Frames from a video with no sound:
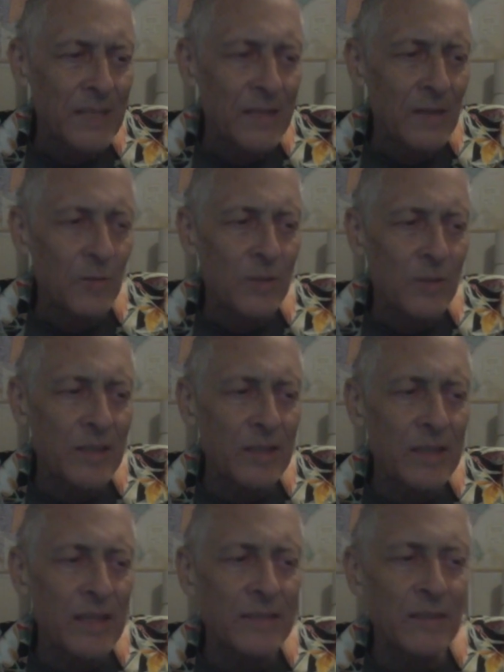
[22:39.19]
was
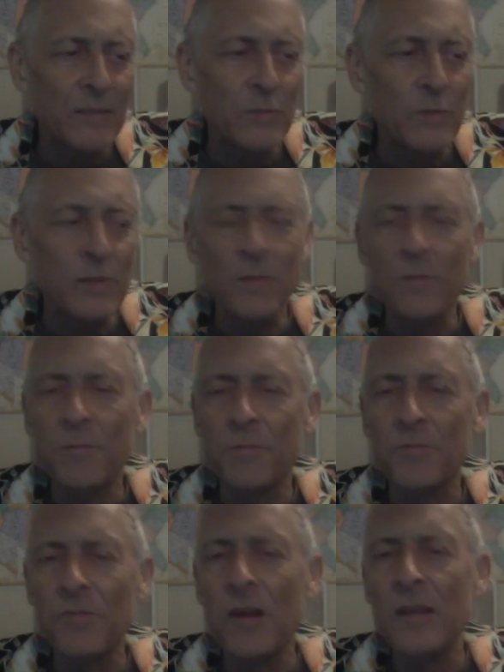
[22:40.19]
connected with
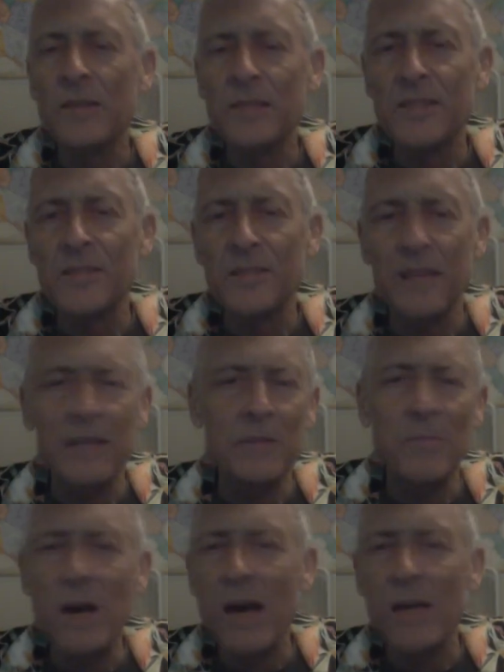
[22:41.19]
fronts, like
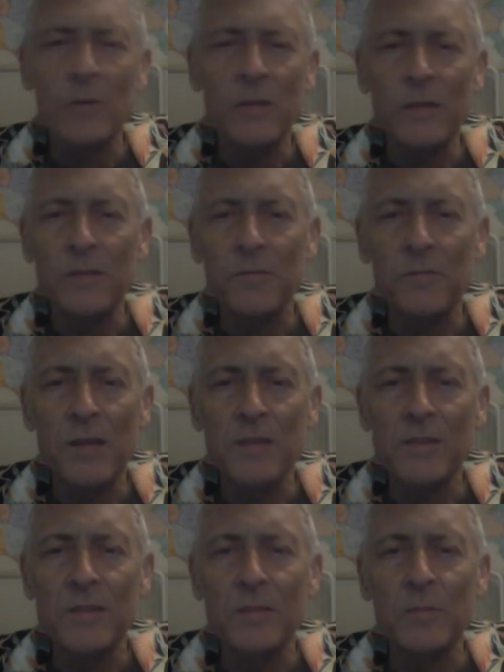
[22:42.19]
modeling
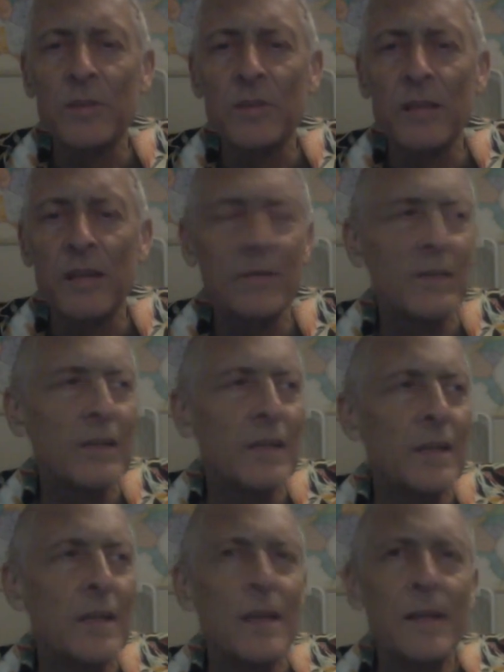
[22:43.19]
fronts that would
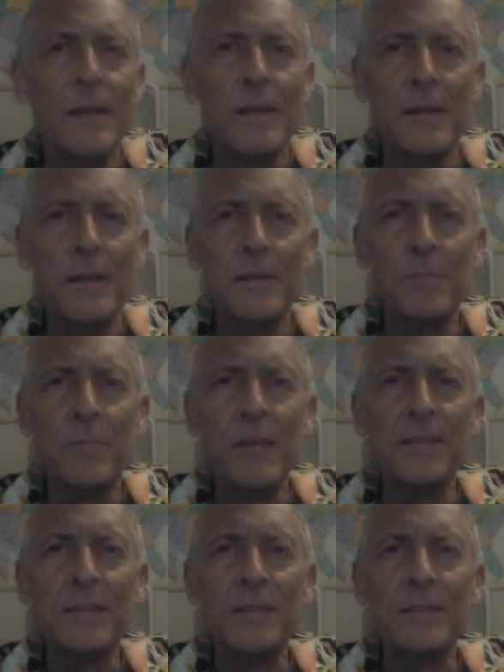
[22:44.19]

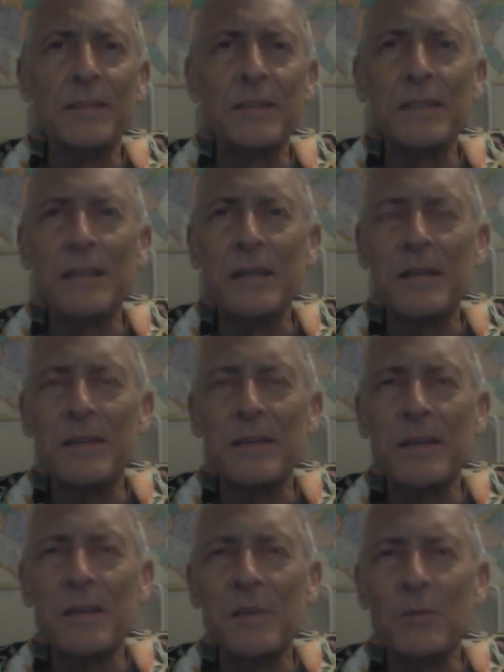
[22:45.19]

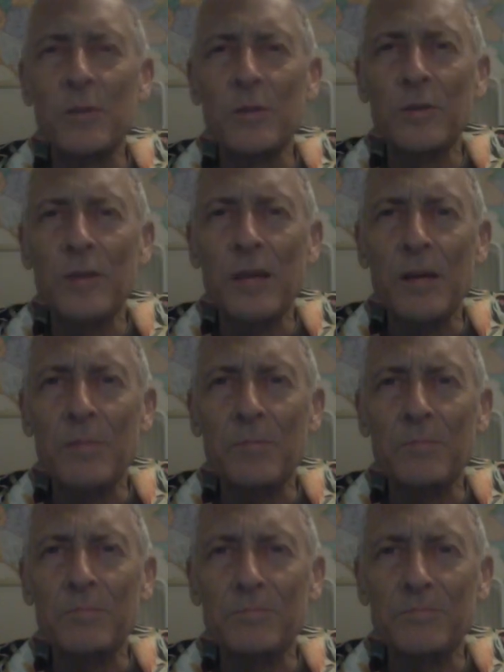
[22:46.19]
they were
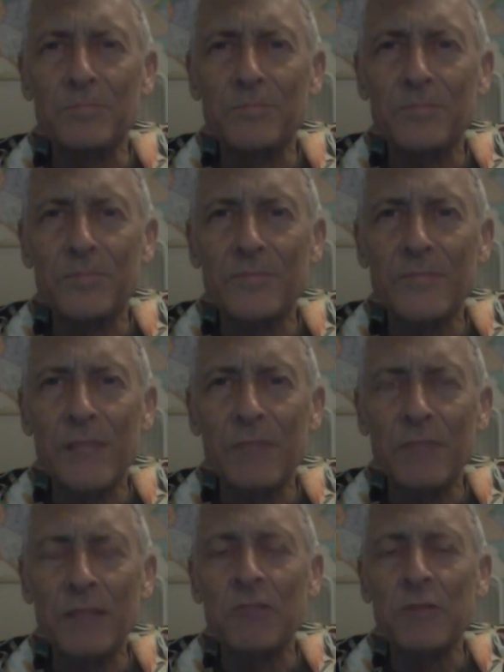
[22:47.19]

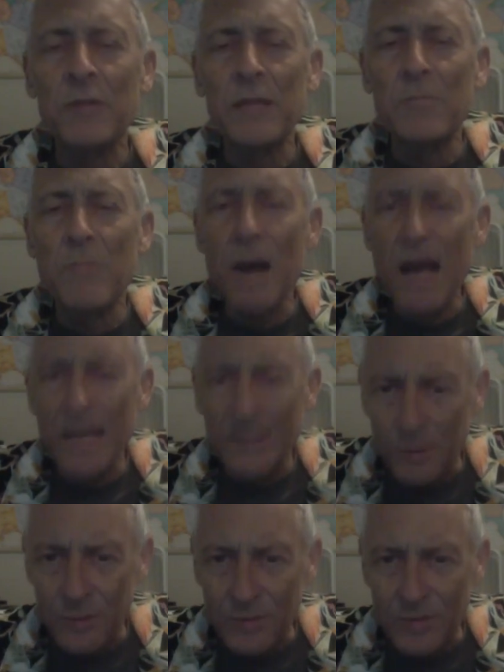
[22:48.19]
recruiting
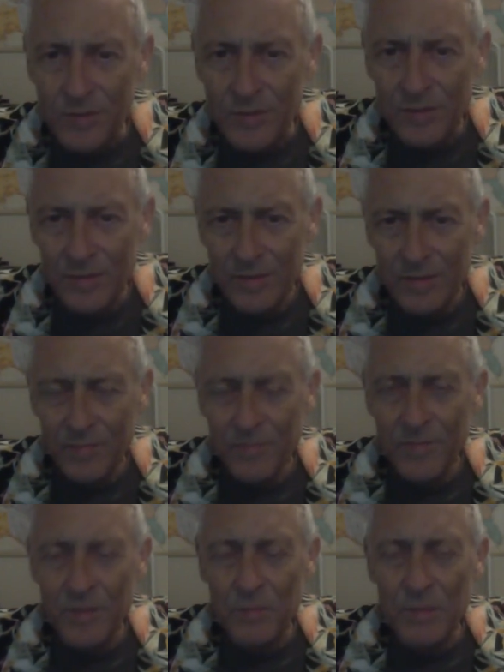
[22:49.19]
minors,
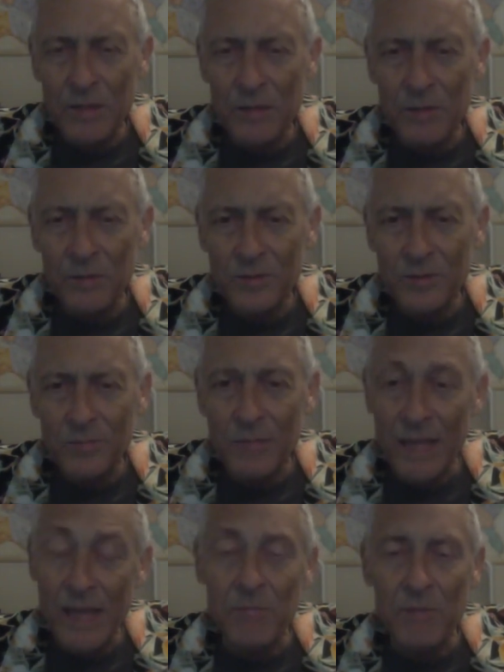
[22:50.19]
females
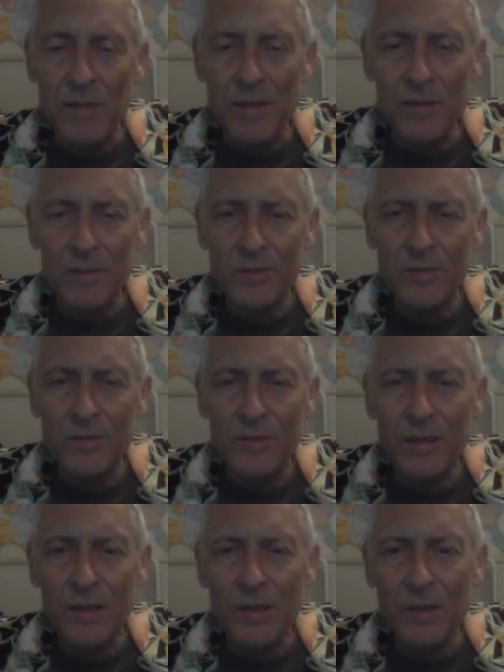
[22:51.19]
and males,
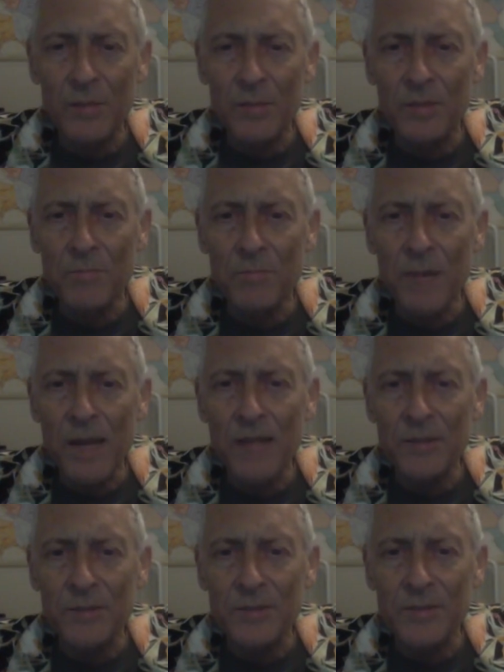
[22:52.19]
but
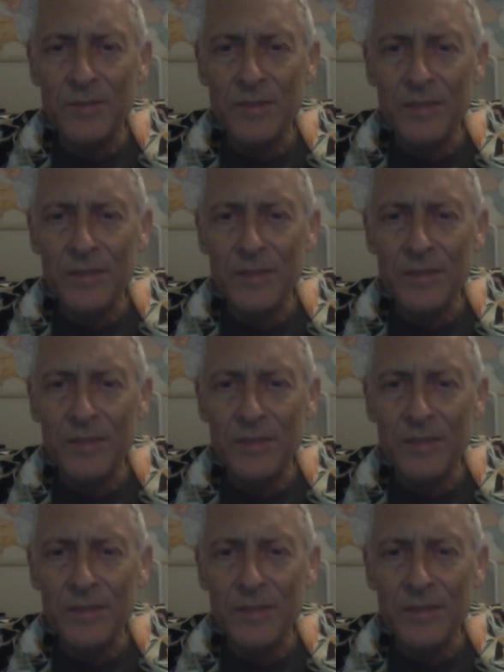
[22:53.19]
minors